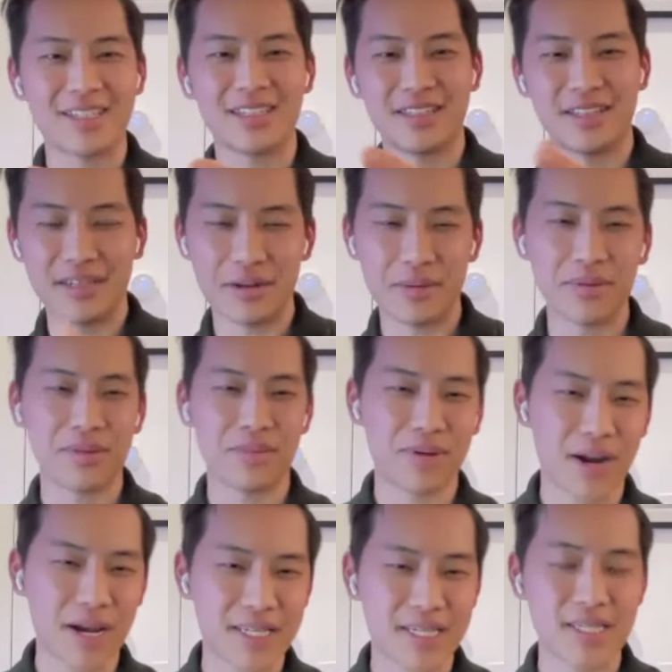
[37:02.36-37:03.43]
Let's get the, put the
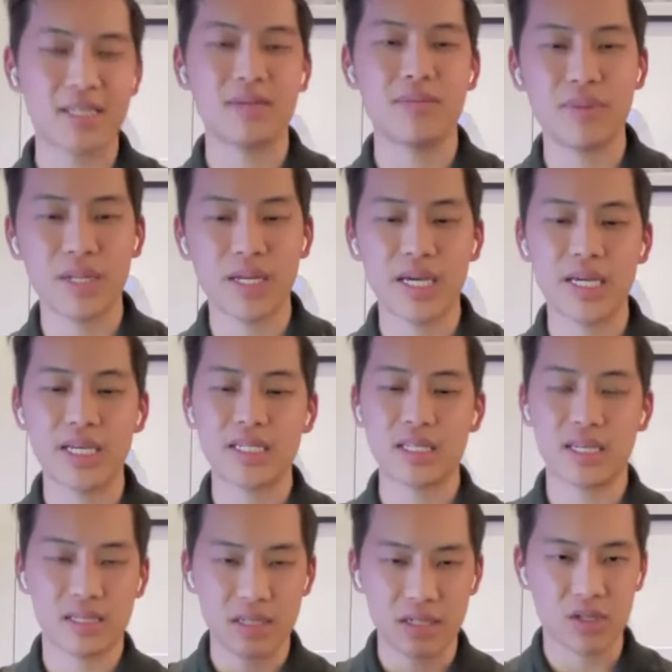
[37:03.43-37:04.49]
processes in
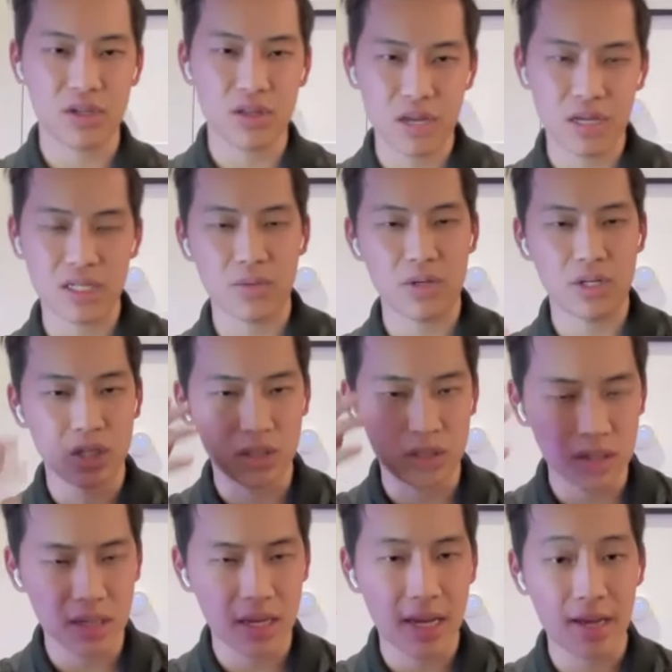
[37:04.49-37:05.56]
place. Like, these are the things that we should
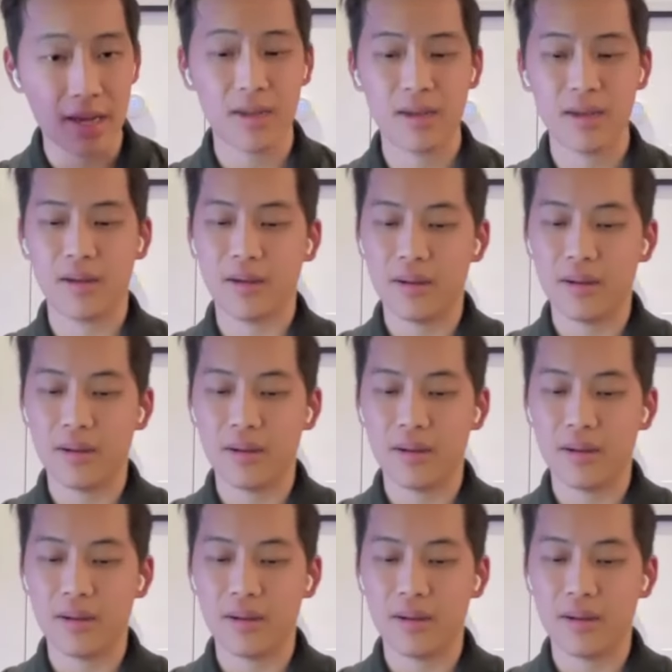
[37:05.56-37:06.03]
look at.